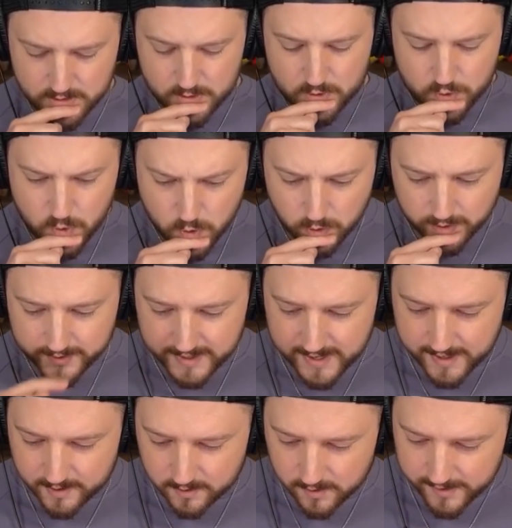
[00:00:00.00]
Whew,
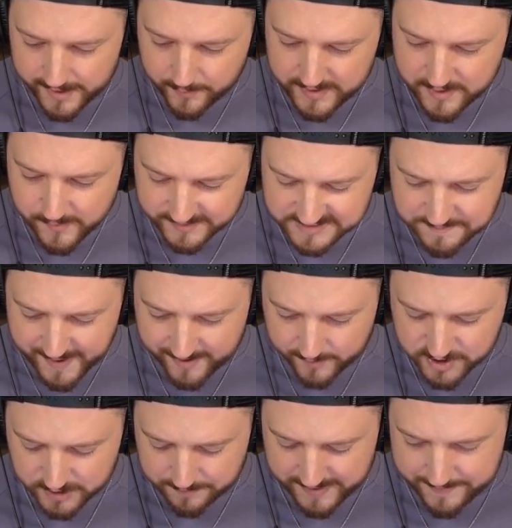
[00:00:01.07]
okay, alright, we can win this battle, we
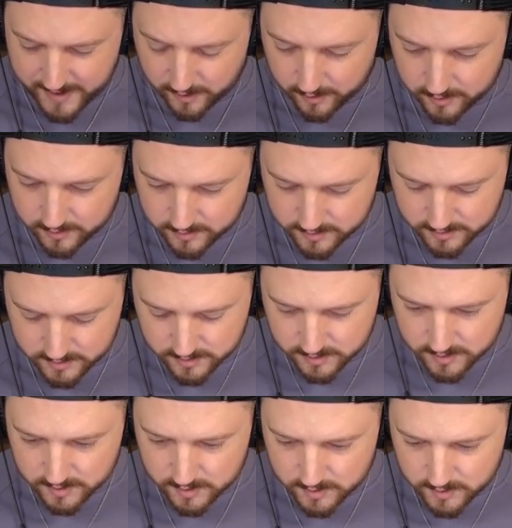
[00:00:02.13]
just gotta play better.
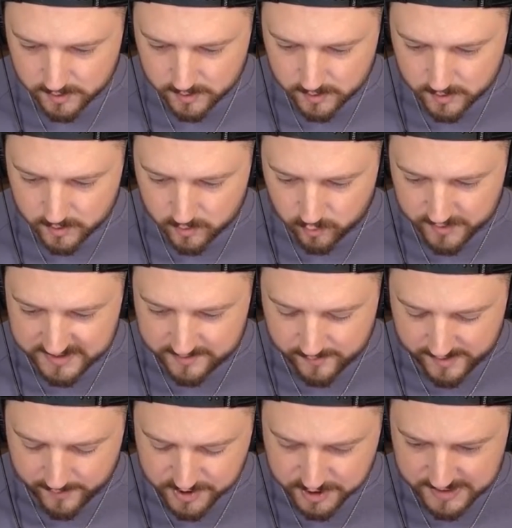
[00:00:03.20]
We can
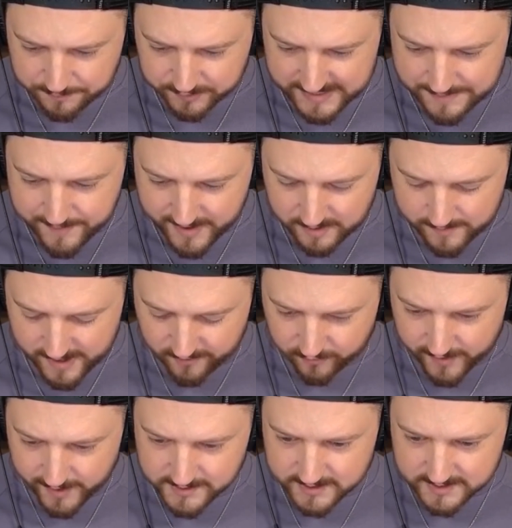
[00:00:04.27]
win, we just gotta play better, my
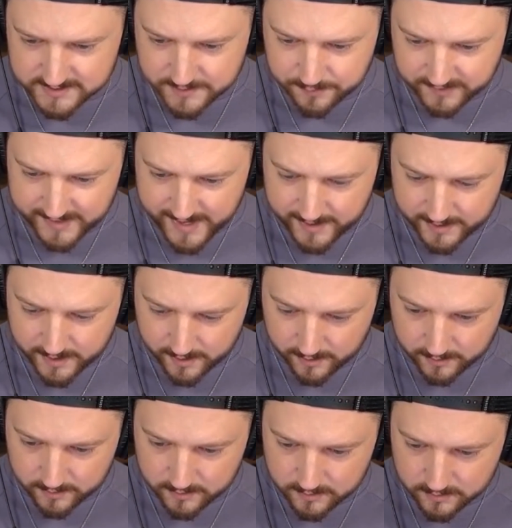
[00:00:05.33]
friends. That's the plan
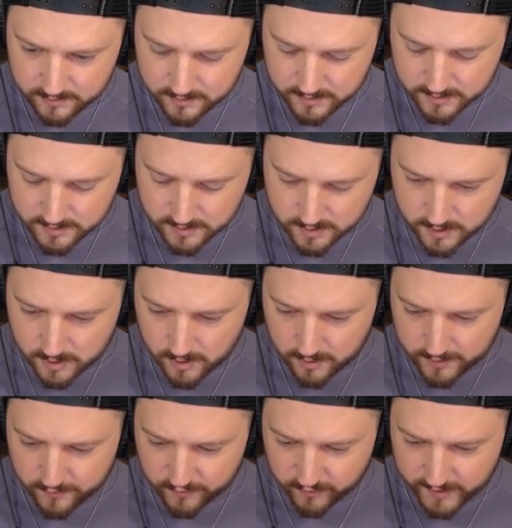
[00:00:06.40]
here.
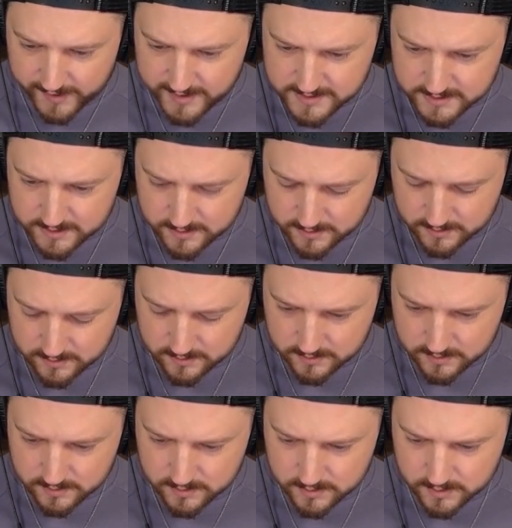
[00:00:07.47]
All in front.
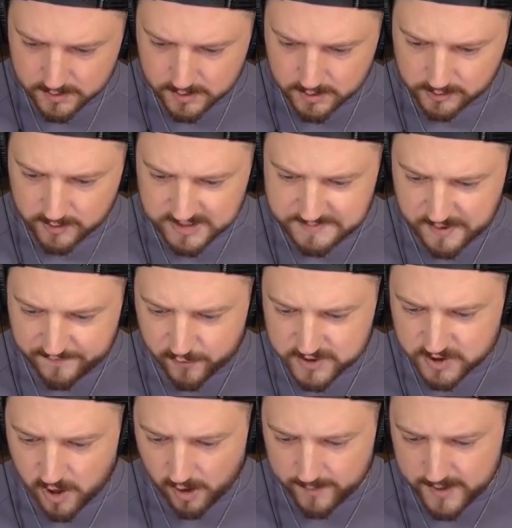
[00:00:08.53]
Luxbel for
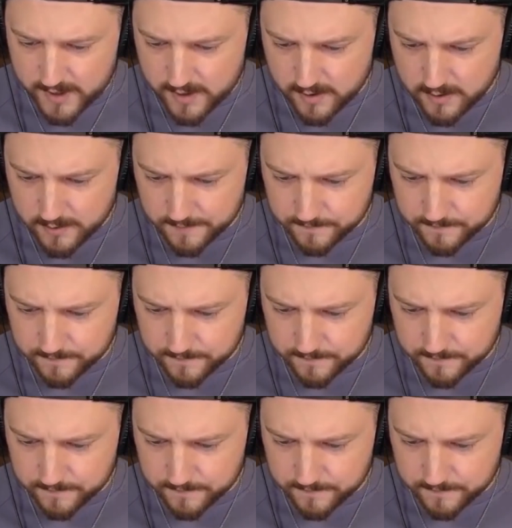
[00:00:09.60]
Skarmy here